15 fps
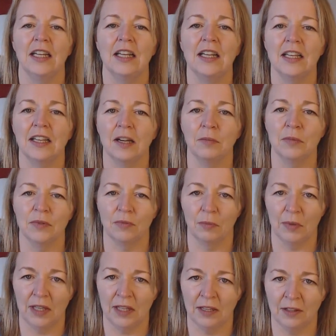It comes from
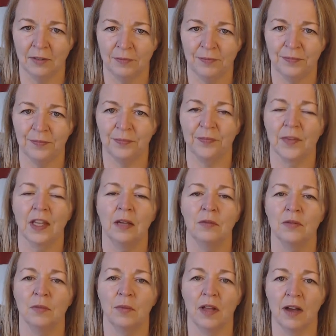here. It comes
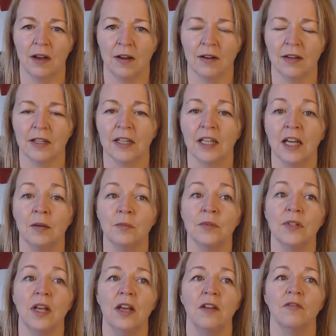from the heart. And it comes
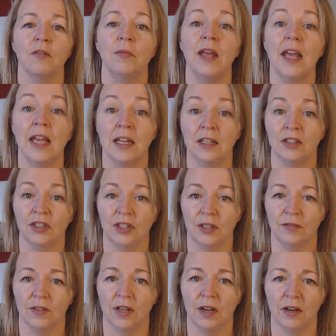from the energy
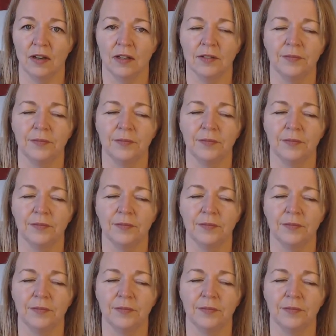of the heart.